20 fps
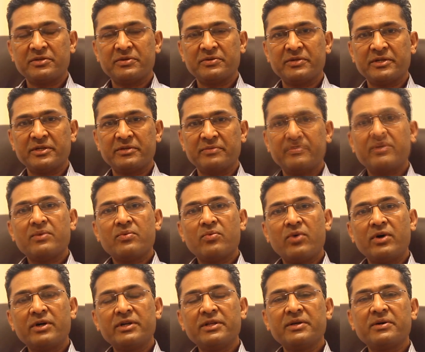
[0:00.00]
urine.
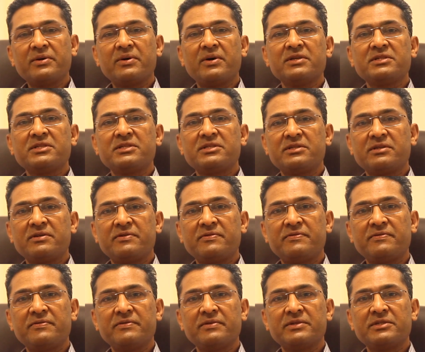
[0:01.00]
What are the causes of
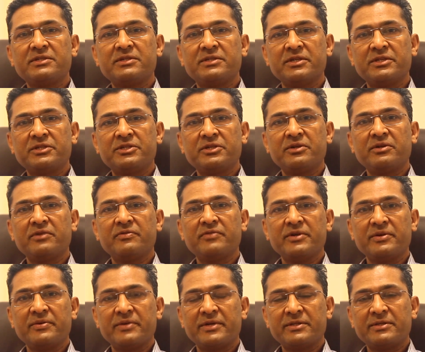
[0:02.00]
stricture of the
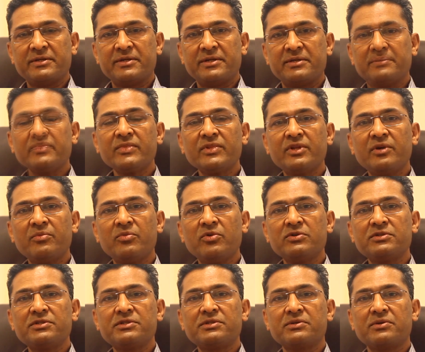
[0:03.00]
urethra? The
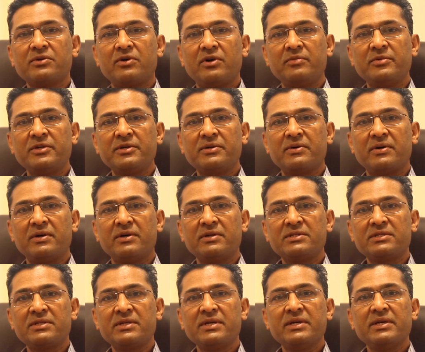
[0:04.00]
most common
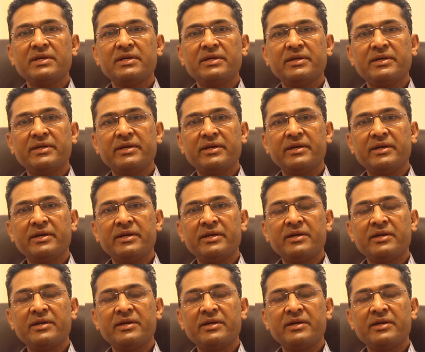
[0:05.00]
cause in